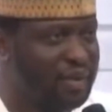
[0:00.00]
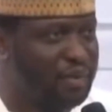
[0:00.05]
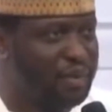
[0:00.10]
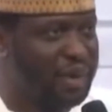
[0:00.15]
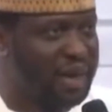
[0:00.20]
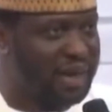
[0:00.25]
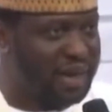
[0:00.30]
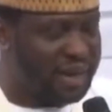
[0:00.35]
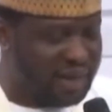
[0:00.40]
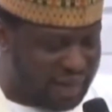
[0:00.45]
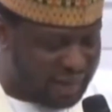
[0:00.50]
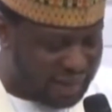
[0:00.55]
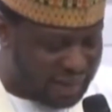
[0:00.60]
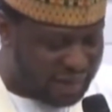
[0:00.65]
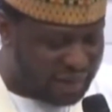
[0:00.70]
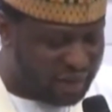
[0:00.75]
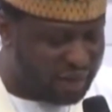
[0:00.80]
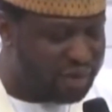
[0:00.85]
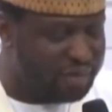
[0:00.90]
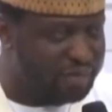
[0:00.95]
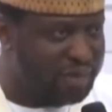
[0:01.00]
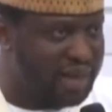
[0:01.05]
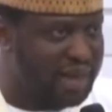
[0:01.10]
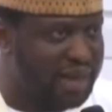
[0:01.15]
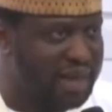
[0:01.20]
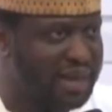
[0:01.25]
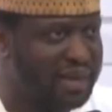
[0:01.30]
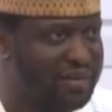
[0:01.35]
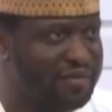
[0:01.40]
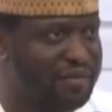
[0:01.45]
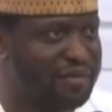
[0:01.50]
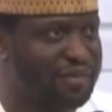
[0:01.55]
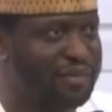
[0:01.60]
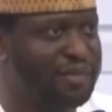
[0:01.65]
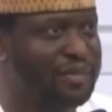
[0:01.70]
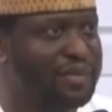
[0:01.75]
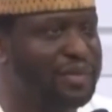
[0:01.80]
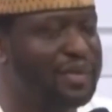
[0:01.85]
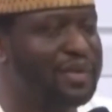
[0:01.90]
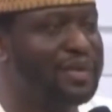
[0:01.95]
we're here on behalf
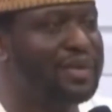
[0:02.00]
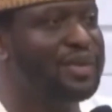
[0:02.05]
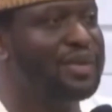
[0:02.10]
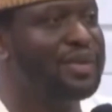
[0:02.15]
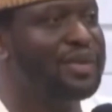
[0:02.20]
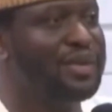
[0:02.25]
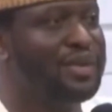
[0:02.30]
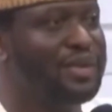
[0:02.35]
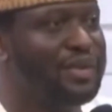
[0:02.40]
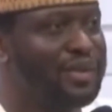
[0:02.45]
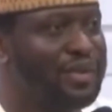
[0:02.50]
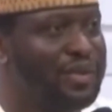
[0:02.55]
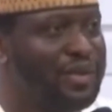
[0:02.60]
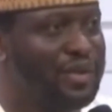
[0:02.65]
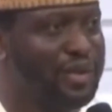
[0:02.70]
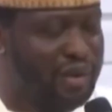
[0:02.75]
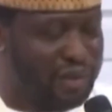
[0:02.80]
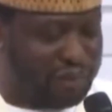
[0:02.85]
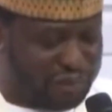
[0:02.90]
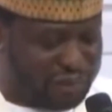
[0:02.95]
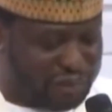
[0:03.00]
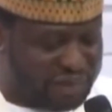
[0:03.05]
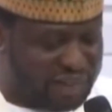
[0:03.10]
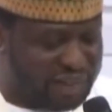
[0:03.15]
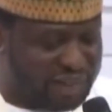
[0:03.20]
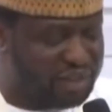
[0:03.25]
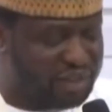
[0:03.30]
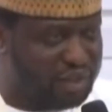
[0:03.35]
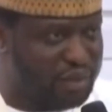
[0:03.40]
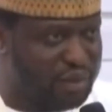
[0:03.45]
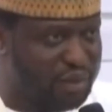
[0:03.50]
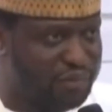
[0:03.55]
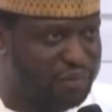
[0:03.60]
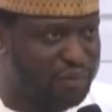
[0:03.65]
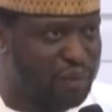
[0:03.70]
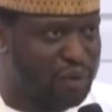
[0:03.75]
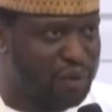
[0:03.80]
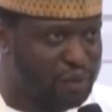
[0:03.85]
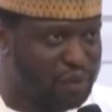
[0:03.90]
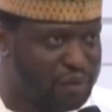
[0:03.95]
of 60 of
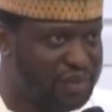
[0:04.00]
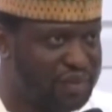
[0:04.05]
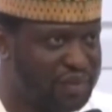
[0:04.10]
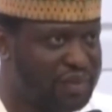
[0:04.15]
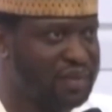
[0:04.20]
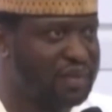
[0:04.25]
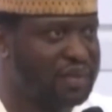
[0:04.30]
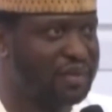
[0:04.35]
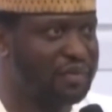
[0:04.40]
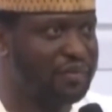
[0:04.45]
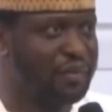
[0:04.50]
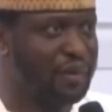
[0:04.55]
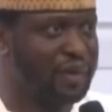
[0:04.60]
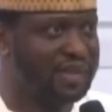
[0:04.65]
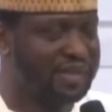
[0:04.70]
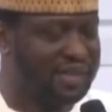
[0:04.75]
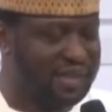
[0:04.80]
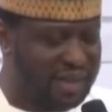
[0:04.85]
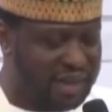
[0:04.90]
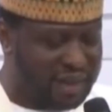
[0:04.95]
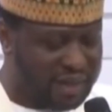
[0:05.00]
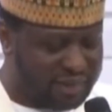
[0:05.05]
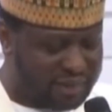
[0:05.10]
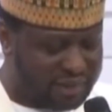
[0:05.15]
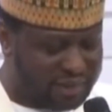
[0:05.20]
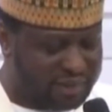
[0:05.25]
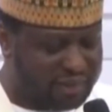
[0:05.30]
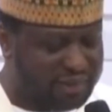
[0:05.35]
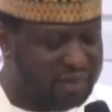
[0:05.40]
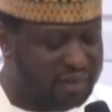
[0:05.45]
us for a start.